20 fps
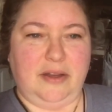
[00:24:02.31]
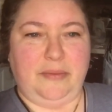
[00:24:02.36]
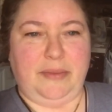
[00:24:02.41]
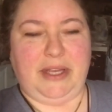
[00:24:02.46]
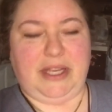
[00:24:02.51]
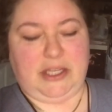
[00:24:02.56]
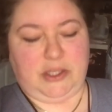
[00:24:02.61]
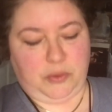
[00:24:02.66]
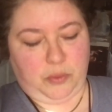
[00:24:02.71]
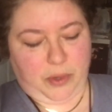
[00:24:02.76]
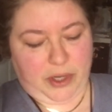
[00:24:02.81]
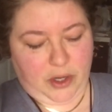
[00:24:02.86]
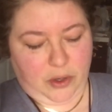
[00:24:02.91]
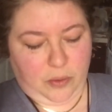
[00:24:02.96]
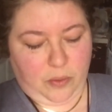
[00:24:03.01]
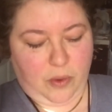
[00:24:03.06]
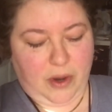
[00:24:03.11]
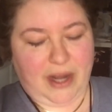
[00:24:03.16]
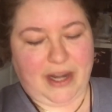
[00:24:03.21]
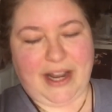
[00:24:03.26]
because we
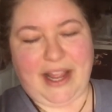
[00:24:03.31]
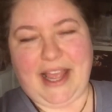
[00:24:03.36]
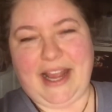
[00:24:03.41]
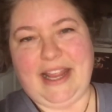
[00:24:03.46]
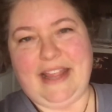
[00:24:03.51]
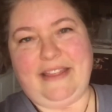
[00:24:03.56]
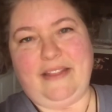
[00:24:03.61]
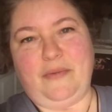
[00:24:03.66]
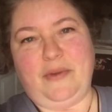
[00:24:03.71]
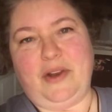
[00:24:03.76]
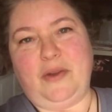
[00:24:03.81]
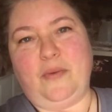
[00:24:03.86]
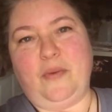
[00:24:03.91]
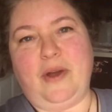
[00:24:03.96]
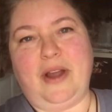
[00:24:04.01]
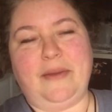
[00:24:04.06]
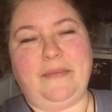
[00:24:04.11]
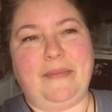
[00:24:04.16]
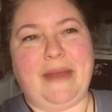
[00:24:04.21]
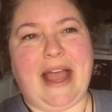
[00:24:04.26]
don't want anything. We don't
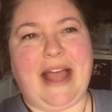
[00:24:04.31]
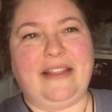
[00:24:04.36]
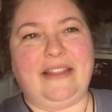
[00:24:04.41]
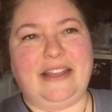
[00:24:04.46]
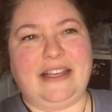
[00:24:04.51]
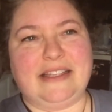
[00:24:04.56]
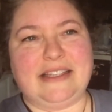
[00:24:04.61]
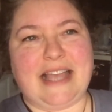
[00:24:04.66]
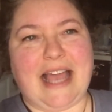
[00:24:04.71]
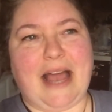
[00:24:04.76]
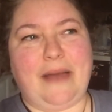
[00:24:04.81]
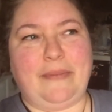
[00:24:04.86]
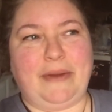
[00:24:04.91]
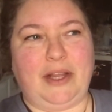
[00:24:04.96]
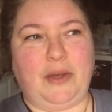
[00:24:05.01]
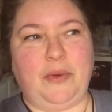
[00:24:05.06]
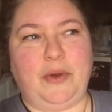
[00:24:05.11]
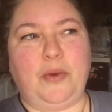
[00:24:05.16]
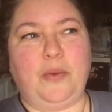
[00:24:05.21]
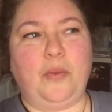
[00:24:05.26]
want bad things
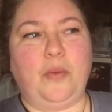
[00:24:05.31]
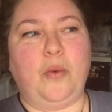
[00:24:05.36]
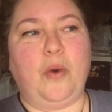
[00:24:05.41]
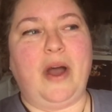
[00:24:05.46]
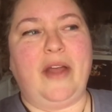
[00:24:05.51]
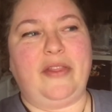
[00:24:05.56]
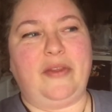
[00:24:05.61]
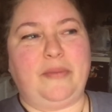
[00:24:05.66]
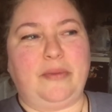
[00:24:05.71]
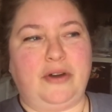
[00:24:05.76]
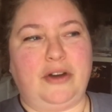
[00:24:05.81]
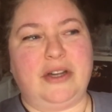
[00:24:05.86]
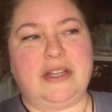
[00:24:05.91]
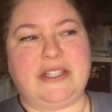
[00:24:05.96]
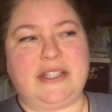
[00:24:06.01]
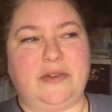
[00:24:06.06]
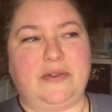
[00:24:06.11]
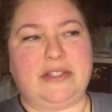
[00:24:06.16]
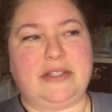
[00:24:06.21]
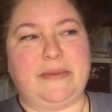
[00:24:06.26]
happening. We don't want the
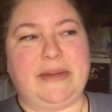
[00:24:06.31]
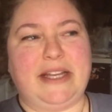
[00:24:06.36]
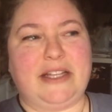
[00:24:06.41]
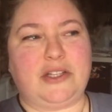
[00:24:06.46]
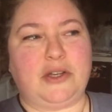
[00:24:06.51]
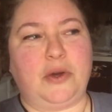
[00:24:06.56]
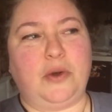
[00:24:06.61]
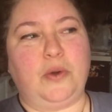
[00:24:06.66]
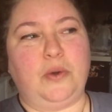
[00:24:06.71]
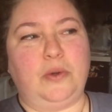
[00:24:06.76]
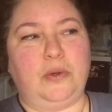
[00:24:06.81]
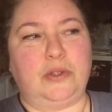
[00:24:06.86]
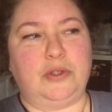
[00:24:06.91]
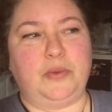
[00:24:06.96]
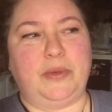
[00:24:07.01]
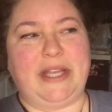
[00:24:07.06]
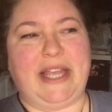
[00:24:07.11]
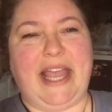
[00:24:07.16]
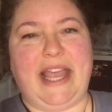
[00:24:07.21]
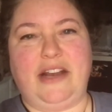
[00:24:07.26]
person. If somebody gets a cold,
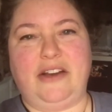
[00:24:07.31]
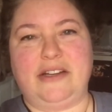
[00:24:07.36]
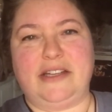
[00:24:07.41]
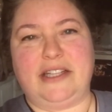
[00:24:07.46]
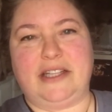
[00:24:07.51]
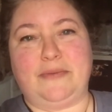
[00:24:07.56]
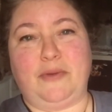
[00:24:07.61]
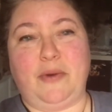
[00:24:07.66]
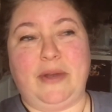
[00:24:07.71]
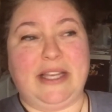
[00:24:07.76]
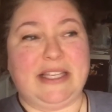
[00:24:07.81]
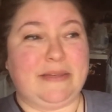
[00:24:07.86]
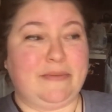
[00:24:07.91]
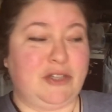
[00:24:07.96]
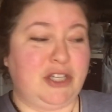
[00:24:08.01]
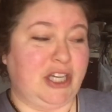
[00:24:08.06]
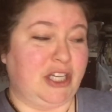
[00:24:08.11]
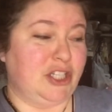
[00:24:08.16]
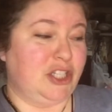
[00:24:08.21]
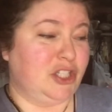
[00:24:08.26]
we cater to them. Oh, here's some
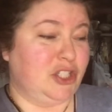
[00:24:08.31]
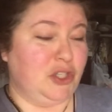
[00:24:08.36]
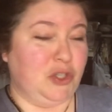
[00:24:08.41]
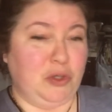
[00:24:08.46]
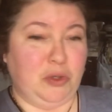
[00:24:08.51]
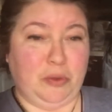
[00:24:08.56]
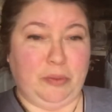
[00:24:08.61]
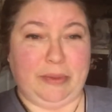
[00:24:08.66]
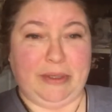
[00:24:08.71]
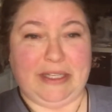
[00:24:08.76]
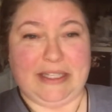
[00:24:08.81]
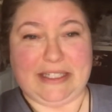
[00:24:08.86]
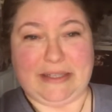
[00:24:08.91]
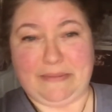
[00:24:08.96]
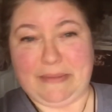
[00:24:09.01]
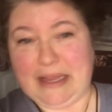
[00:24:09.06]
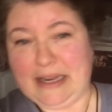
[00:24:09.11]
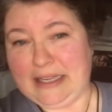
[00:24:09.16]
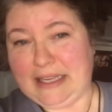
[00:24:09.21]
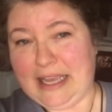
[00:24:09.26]
chicken soup. It is some
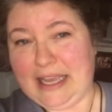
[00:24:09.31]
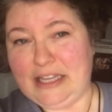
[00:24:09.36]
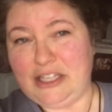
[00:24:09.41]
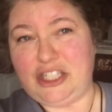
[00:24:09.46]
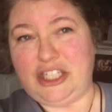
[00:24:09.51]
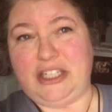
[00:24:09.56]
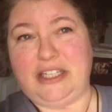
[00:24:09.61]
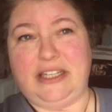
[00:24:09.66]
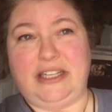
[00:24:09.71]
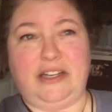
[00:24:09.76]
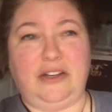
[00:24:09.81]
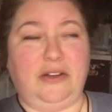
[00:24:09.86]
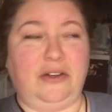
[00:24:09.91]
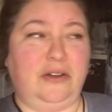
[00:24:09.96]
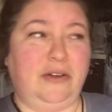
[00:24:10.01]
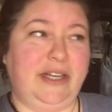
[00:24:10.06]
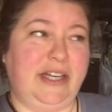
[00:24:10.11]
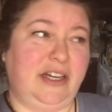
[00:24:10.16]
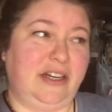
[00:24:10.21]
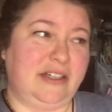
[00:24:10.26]
medication. And
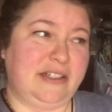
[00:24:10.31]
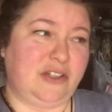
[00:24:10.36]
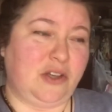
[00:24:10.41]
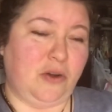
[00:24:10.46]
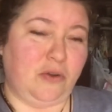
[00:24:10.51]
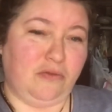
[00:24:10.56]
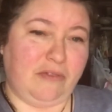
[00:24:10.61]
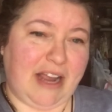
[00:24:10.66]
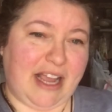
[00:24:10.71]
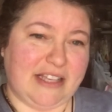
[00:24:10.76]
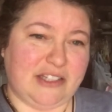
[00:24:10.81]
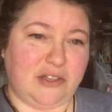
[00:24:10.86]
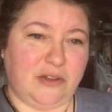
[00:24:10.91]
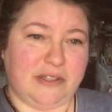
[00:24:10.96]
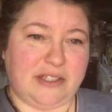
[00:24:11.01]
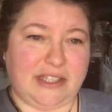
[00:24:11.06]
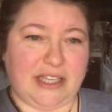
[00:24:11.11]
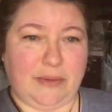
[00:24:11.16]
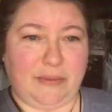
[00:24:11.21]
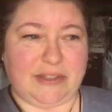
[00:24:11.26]
oh, here, go rest, go
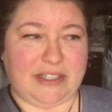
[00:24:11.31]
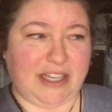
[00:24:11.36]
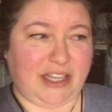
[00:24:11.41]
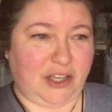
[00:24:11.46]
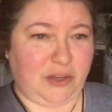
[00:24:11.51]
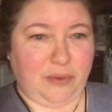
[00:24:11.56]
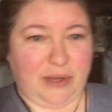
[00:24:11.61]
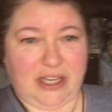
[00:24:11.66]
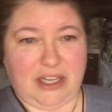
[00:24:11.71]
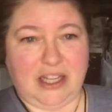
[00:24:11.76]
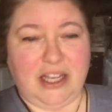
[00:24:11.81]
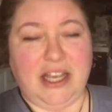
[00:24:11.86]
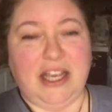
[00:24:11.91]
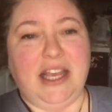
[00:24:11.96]
sleep. We'll tuck you in.